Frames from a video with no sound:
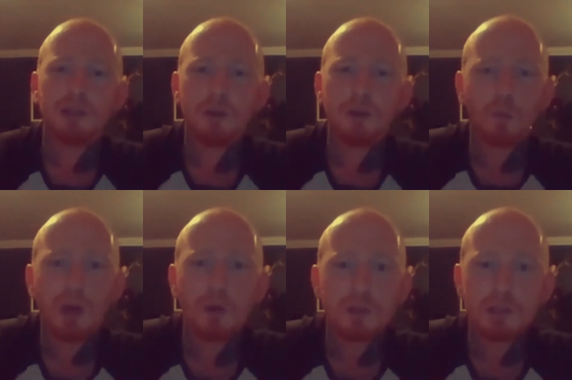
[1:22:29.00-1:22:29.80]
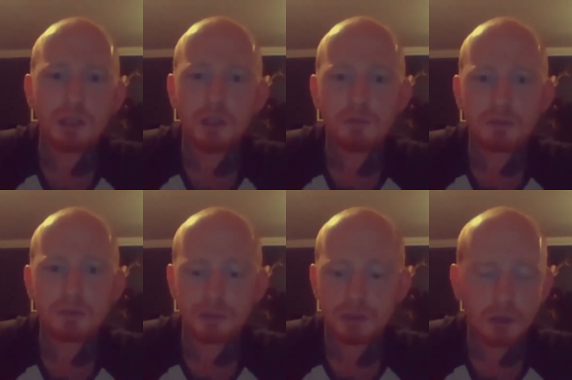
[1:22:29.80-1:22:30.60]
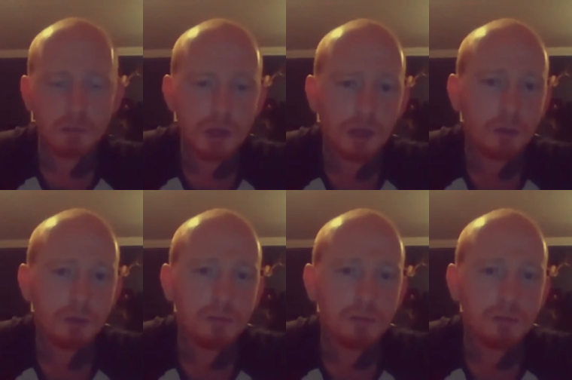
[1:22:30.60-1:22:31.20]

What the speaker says: the world that you don't know